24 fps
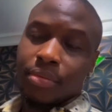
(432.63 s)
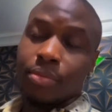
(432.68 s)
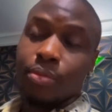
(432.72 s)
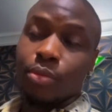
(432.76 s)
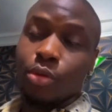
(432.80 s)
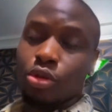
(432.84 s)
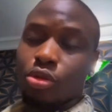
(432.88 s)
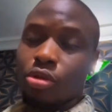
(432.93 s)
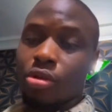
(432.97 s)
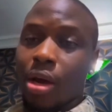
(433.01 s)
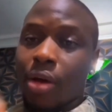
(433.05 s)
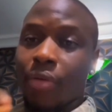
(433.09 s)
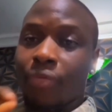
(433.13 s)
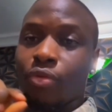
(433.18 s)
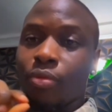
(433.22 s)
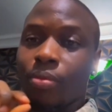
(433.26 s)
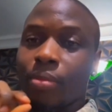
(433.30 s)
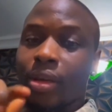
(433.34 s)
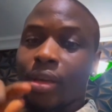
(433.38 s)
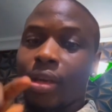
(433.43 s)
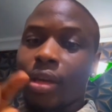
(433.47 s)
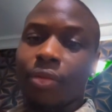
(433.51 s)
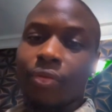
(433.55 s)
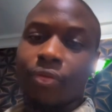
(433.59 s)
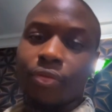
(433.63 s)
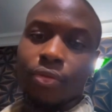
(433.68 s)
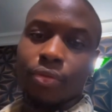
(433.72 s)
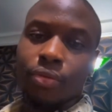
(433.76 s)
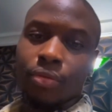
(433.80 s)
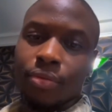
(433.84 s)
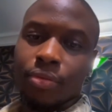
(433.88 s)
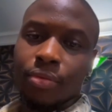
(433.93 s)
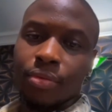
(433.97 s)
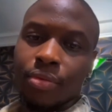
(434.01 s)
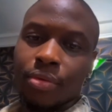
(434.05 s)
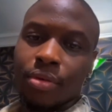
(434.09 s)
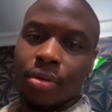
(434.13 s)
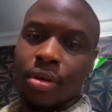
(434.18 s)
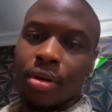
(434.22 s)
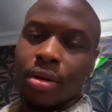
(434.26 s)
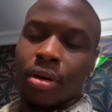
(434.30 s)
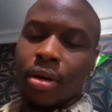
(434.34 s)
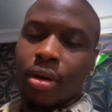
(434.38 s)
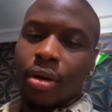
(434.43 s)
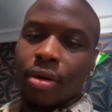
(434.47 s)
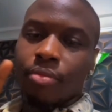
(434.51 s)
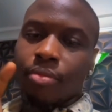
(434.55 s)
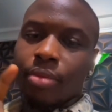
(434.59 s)
But you have to be careful
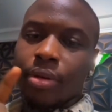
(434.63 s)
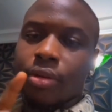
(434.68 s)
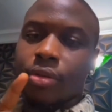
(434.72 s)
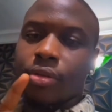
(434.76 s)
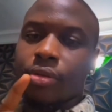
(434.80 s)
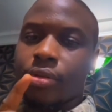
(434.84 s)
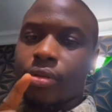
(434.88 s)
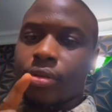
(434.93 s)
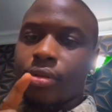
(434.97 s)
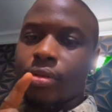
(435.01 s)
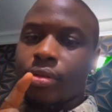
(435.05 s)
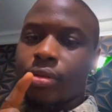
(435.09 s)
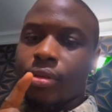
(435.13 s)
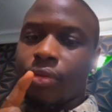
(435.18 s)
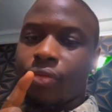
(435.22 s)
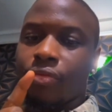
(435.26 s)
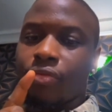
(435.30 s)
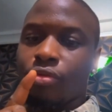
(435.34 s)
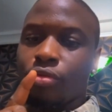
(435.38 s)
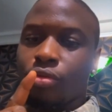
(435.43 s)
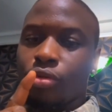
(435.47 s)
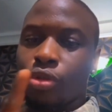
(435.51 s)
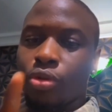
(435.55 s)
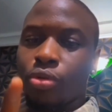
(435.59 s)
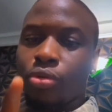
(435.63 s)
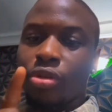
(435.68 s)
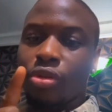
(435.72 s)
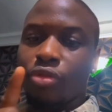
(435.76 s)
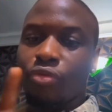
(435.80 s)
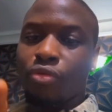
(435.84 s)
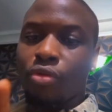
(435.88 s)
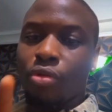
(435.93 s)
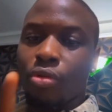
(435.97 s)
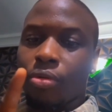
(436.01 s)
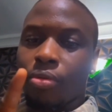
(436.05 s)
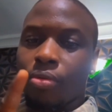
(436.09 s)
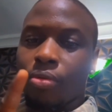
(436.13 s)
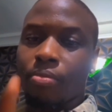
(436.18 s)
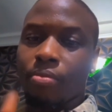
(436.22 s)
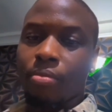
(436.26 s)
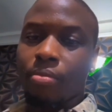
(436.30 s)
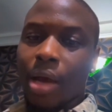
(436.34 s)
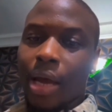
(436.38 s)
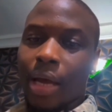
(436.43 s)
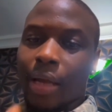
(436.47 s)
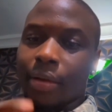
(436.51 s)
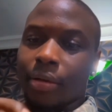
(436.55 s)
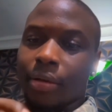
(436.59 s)
because if you show the wrong
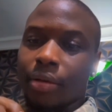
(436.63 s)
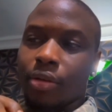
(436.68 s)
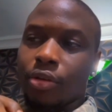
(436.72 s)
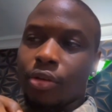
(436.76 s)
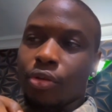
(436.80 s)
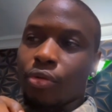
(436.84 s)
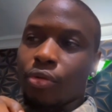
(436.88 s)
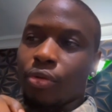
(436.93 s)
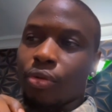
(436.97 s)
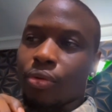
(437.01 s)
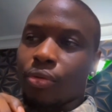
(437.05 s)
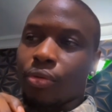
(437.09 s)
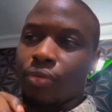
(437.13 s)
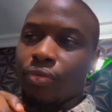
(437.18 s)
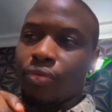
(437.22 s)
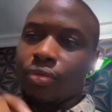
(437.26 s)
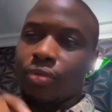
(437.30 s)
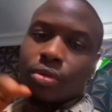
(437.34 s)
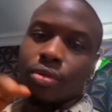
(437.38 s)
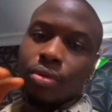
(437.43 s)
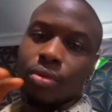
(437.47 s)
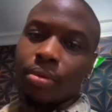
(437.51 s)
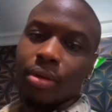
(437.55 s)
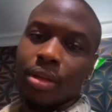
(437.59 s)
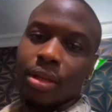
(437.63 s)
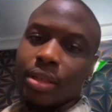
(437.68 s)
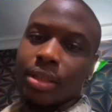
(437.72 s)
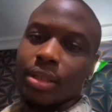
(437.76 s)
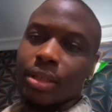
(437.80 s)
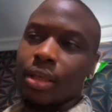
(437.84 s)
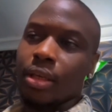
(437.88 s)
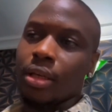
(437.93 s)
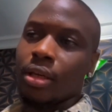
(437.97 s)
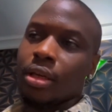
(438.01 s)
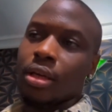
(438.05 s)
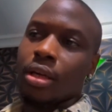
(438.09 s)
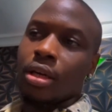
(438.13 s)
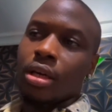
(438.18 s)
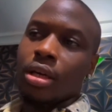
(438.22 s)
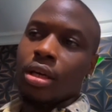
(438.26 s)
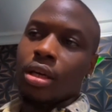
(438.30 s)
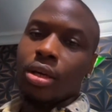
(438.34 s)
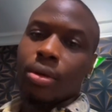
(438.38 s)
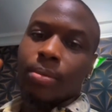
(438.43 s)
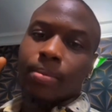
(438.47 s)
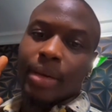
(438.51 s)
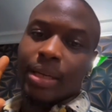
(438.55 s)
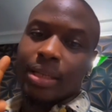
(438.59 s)
man your vulnerability,
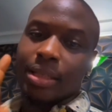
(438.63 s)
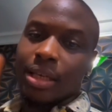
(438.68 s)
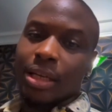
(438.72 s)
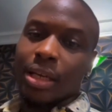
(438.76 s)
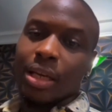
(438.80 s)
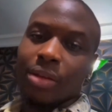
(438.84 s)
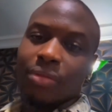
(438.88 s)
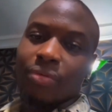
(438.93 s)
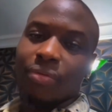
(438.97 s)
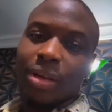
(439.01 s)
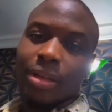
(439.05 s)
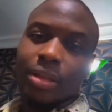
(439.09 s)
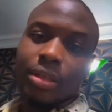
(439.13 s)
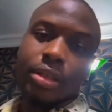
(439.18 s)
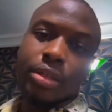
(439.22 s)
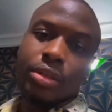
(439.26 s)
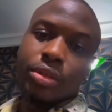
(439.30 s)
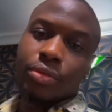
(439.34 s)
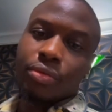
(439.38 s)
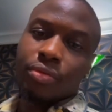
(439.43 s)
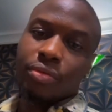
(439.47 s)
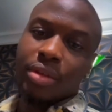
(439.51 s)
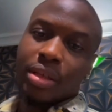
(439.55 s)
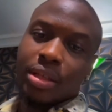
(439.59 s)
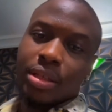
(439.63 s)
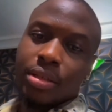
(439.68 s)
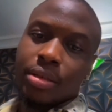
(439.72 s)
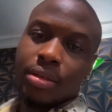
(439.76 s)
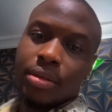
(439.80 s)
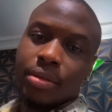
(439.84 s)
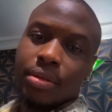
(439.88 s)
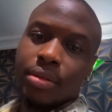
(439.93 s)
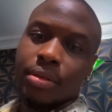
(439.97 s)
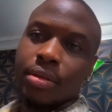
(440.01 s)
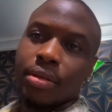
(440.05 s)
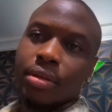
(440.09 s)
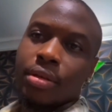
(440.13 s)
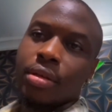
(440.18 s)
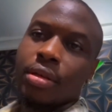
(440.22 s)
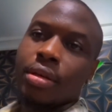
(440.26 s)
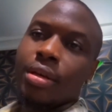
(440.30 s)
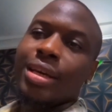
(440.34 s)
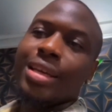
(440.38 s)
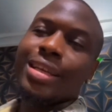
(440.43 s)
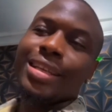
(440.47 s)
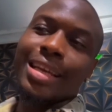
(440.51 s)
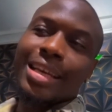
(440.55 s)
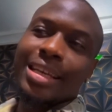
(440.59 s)
he might take advantage of it.
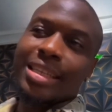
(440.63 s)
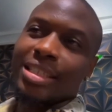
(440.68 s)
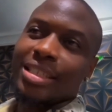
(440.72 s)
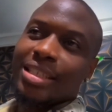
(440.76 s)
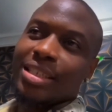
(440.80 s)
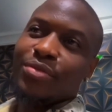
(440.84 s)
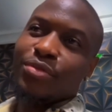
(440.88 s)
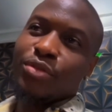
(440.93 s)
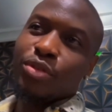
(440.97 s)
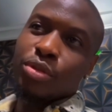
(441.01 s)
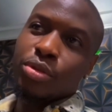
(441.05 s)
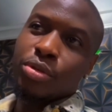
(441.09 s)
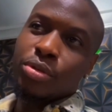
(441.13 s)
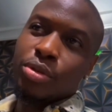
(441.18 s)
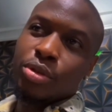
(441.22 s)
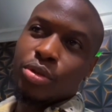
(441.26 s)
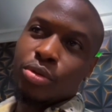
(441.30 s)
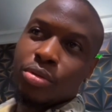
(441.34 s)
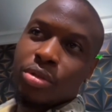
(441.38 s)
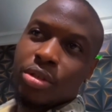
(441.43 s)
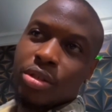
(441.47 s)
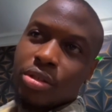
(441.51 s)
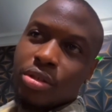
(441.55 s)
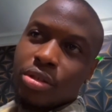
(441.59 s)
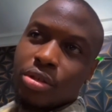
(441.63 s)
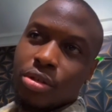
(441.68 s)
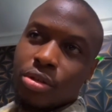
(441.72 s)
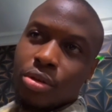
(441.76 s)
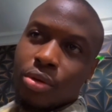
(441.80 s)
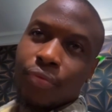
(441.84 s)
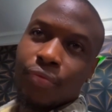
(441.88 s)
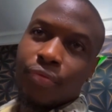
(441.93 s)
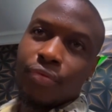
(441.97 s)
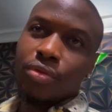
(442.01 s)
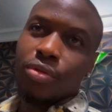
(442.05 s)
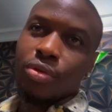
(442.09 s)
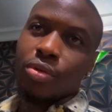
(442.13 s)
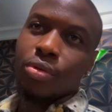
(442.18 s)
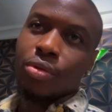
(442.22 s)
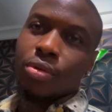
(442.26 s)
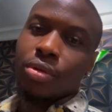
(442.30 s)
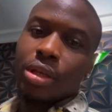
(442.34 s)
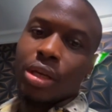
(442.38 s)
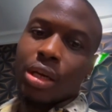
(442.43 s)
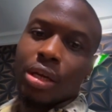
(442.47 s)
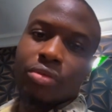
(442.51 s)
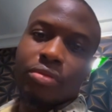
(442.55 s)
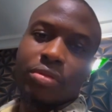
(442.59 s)
That's if you show the soft or
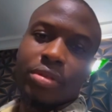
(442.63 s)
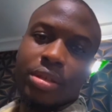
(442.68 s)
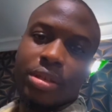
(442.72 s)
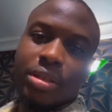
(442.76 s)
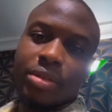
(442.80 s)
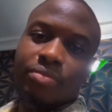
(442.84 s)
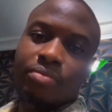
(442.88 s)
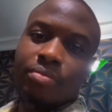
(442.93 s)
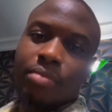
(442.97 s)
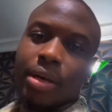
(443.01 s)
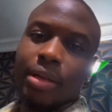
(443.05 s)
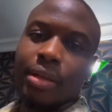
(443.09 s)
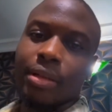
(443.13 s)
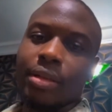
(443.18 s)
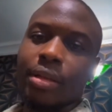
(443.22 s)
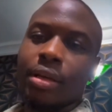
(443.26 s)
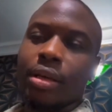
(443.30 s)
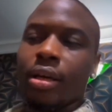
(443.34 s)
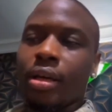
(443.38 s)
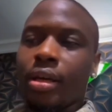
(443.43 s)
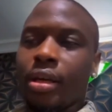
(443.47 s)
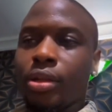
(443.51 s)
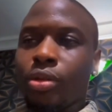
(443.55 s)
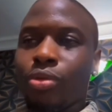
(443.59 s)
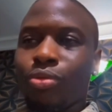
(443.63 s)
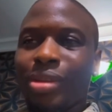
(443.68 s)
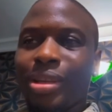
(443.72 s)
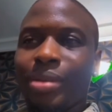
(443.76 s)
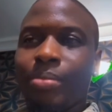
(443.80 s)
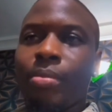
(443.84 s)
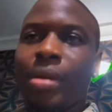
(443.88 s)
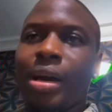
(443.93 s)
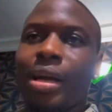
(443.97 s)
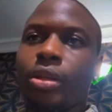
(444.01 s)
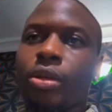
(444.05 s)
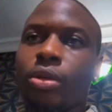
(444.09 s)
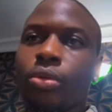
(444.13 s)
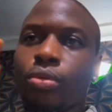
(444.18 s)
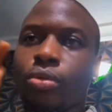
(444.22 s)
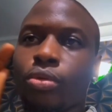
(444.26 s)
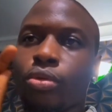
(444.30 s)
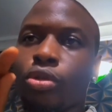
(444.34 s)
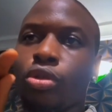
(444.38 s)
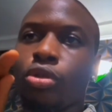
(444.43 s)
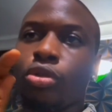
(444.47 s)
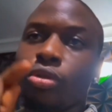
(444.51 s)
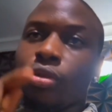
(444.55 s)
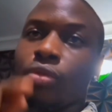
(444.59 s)
the aggressive man. The only man you want
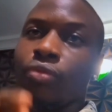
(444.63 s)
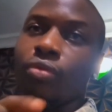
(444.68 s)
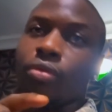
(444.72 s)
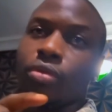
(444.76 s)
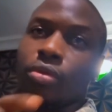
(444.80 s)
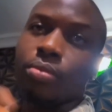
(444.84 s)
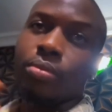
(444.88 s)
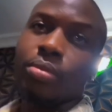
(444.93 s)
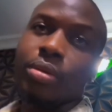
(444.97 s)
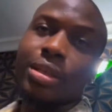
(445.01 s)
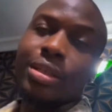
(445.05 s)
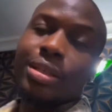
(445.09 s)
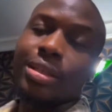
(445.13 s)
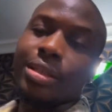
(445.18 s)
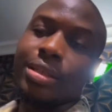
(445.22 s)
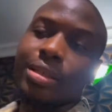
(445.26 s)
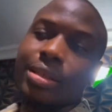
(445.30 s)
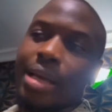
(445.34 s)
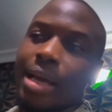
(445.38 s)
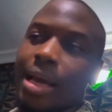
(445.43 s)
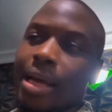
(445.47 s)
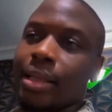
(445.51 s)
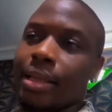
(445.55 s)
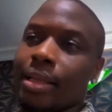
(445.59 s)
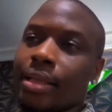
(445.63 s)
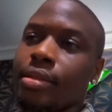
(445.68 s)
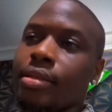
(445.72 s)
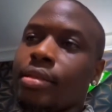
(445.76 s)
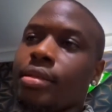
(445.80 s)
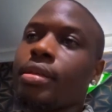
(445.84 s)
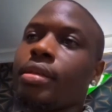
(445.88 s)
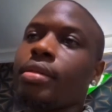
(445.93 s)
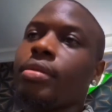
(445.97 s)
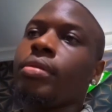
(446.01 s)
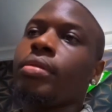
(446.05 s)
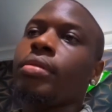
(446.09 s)
to show your vulnerability is the heartless,